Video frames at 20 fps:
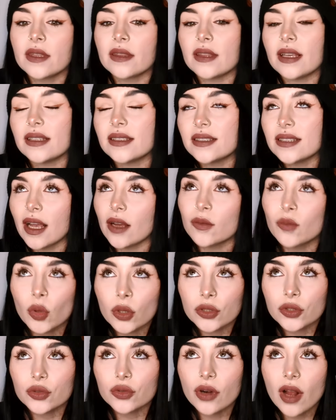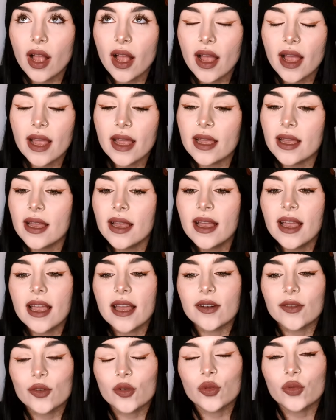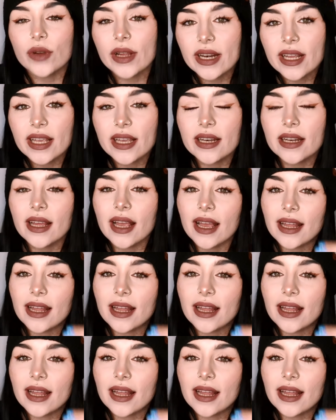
They sound more dry and gritted